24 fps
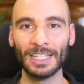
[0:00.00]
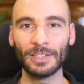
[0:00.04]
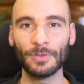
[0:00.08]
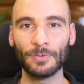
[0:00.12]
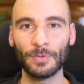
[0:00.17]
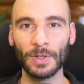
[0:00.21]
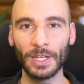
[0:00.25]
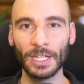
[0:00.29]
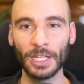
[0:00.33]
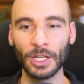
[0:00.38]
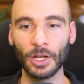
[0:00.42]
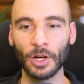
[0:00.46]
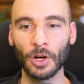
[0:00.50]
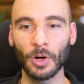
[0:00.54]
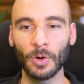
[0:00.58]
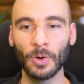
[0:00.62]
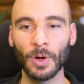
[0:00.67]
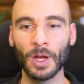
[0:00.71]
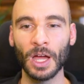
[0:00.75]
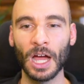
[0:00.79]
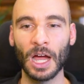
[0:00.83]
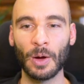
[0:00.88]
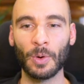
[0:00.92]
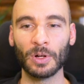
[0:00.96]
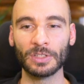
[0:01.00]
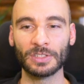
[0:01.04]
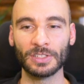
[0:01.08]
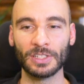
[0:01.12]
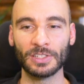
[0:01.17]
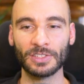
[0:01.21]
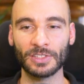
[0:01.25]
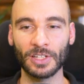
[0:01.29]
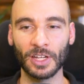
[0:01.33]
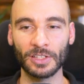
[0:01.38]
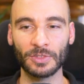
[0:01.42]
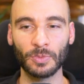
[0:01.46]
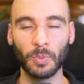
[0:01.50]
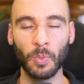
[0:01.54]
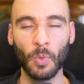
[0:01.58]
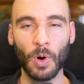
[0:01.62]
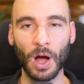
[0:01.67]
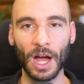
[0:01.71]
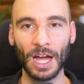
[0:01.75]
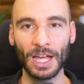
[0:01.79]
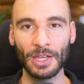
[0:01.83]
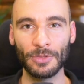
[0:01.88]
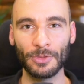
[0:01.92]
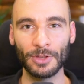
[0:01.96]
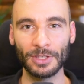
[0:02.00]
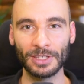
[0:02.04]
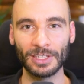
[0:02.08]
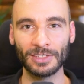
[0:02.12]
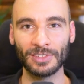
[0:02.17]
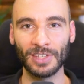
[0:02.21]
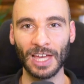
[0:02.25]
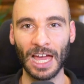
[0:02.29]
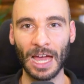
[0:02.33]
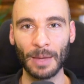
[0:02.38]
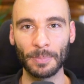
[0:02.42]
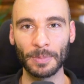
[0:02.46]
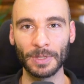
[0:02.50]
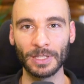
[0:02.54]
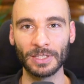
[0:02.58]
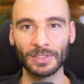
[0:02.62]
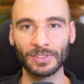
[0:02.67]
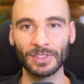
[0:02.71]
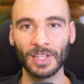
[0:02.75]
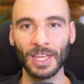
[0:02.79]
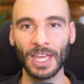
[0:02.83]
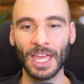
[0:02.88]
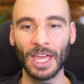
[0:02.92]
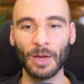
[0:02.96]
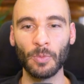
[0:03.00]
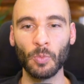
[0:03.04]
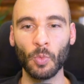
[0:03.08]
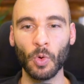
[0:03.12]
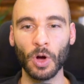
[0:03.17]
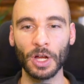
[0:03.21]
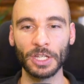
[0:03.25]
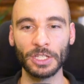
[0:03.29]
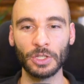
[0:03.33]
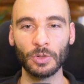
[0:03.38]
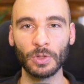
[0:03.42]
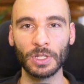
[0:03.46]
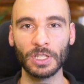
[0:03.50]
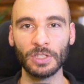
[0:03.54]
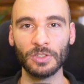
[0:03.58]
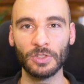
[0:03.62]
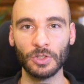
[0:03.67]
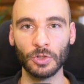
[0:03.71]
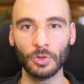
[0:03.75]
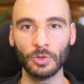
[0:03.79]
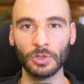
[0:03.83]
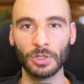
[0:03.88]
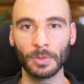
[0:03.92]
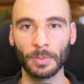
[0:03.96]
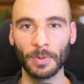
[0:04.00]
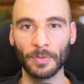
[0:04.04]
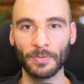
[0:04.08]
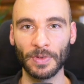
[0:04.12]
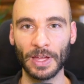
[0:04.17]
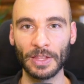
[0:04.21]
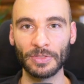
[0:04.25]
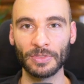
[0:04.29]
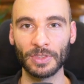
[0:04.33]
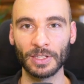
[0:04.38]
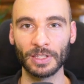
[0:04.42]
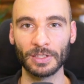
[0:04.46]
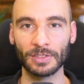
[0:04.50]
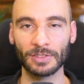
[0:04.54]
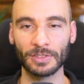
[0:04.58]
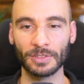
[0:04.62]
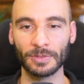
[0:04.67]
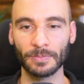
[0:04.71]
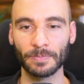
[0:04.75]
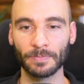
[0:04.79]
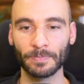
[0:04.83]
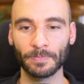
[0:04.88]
in this video, I want to discuss why I think this happens and what you can do to prevent this.